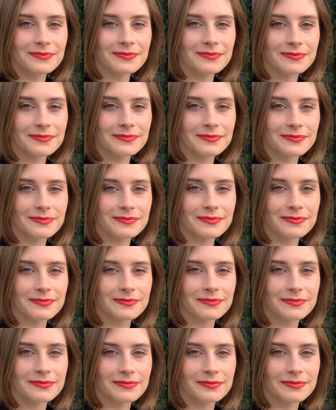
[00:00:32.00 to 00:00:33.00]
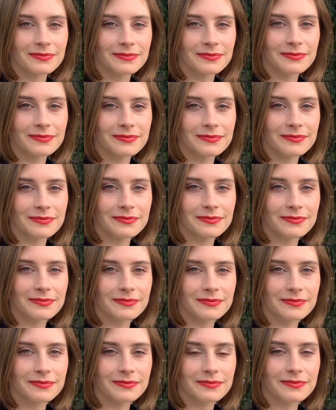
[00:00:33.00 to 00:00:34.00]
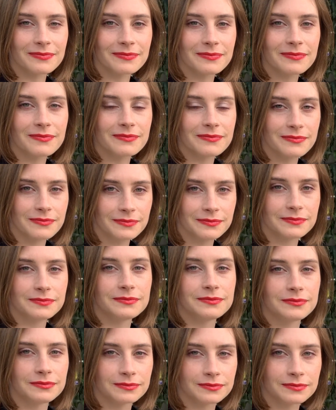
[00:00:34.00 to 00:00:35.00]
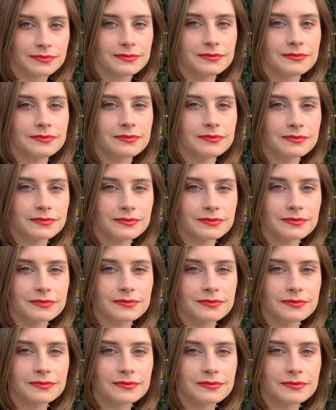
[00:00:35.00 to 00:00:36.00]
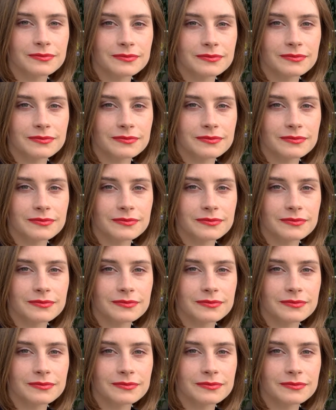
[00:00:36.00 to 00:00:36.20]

This person isn't speaking.